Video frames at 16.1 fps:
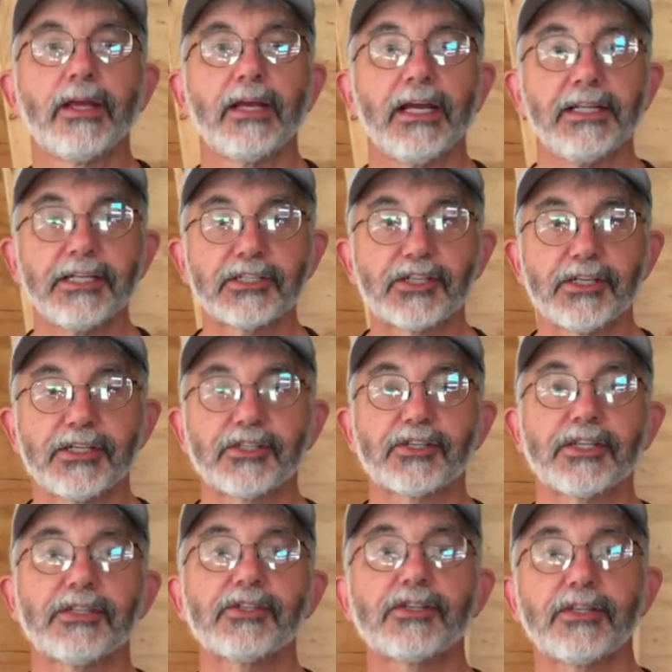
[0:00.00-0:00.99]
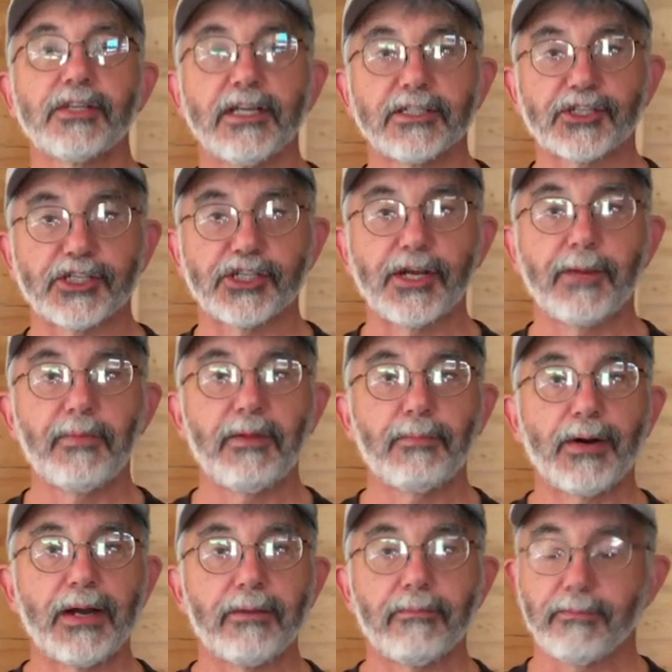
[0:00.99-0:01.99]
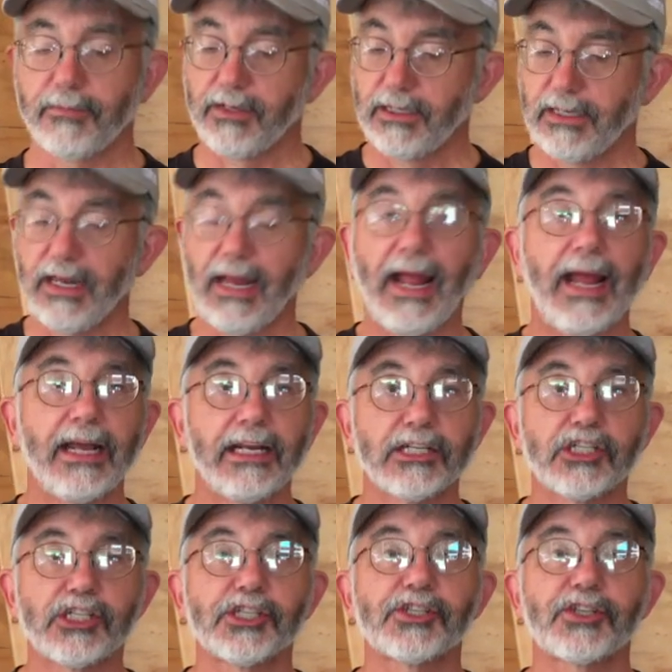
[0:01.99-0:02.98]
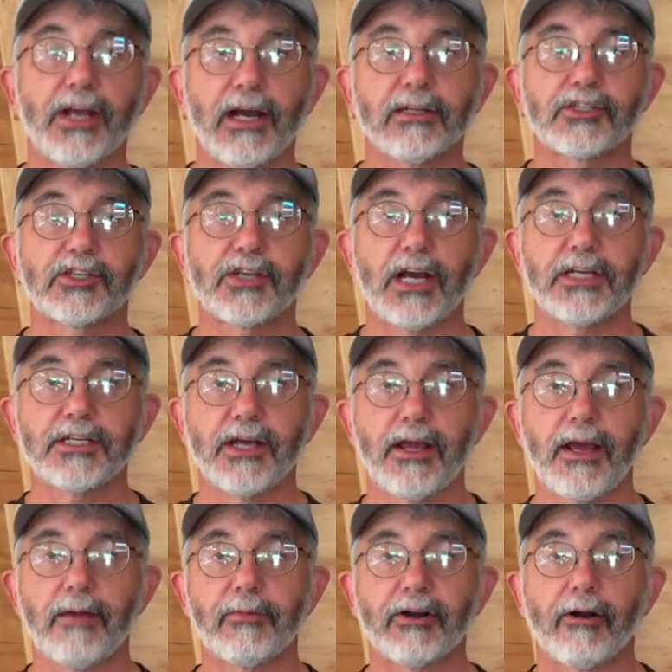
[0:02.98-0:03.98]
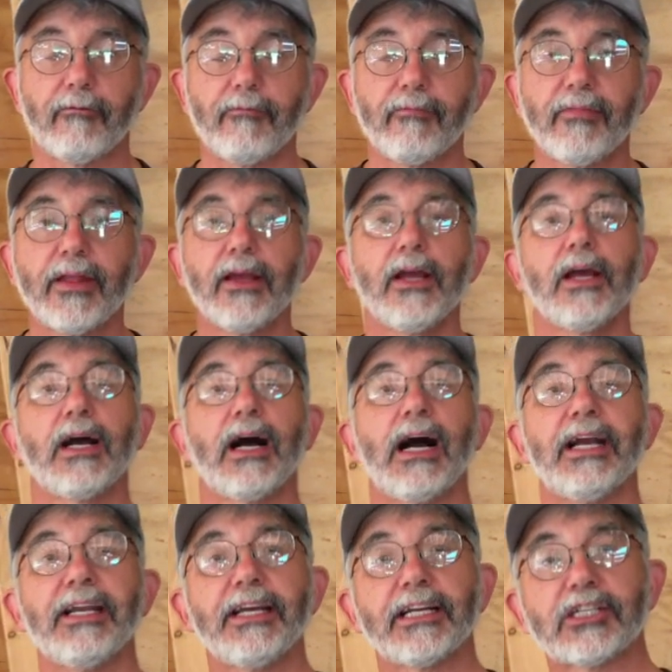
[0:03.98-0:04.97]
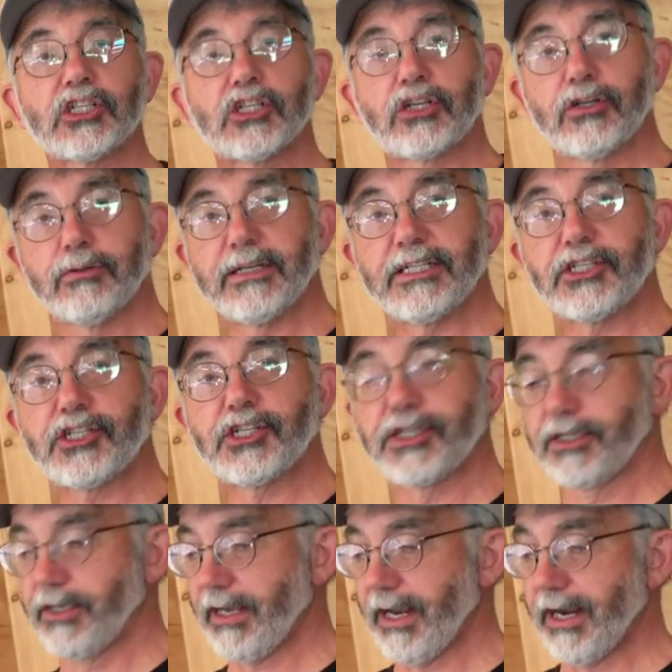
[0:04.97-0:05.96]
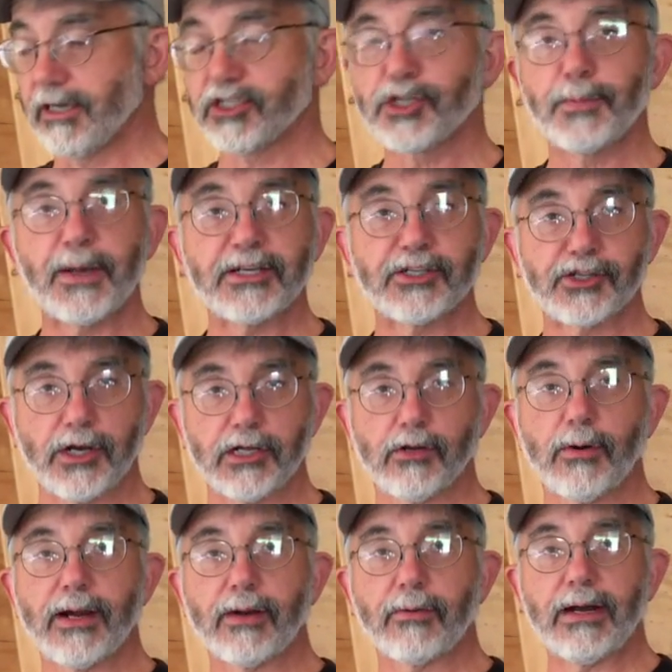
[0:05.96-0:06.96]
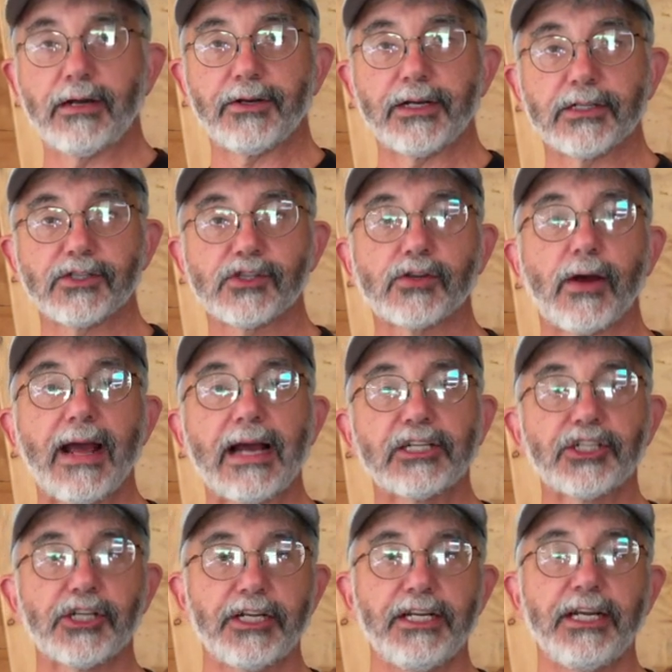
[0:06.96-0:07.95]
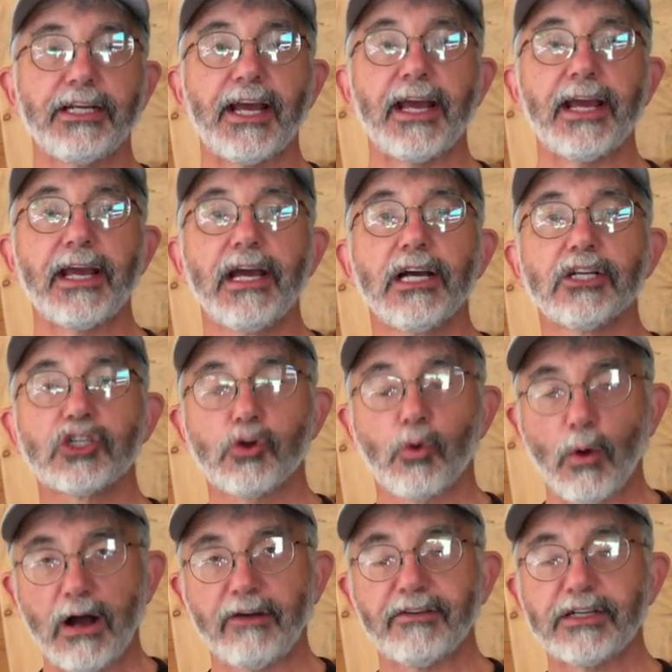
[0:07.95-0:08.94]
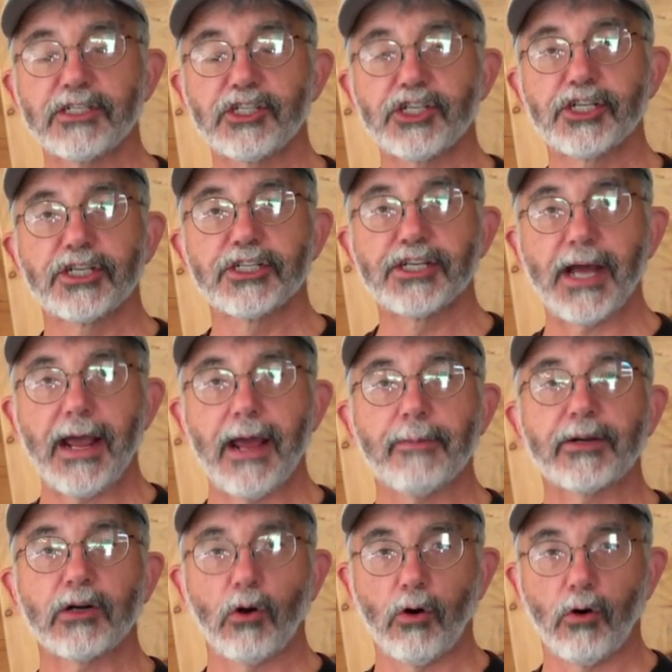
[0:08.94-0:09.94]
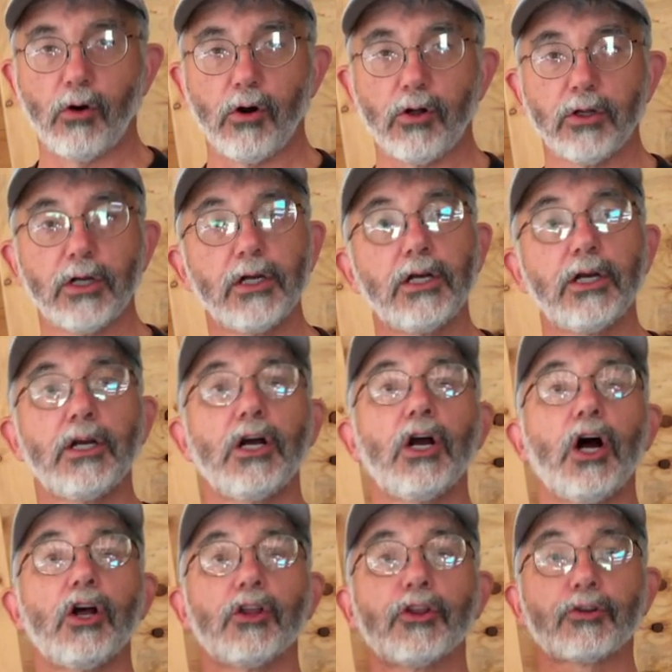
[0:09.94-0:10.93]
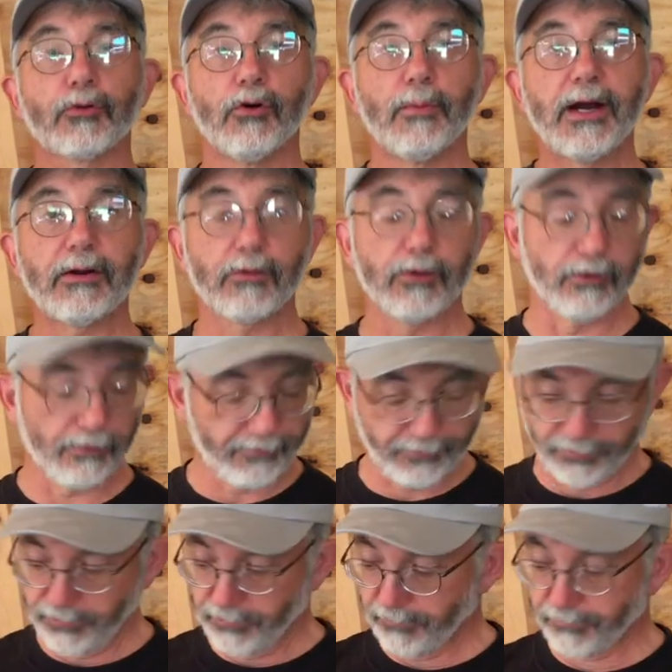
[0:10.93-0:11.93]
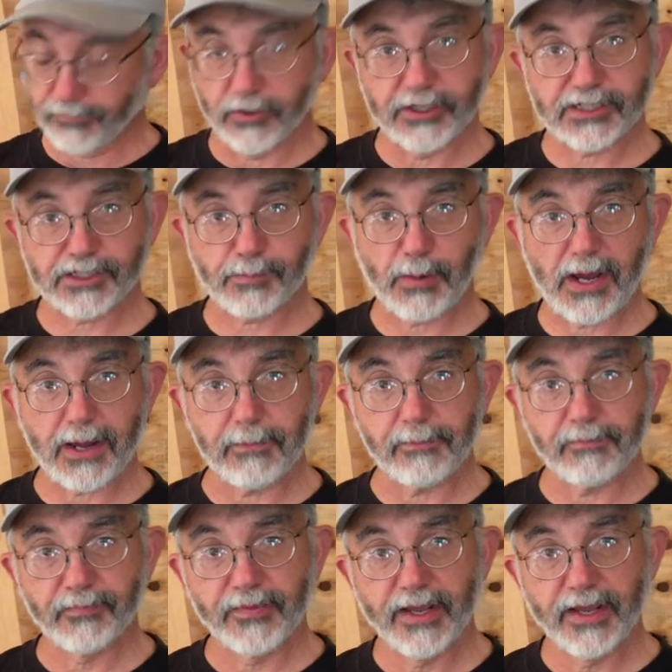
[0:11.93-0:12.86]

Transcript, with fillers: In this instance, it's a chimney pipe, 8 inches outside diameter. I need a 2-inch airspace all the way around it, so I actually need a 12-inch diameter hole through my roof for this pipe.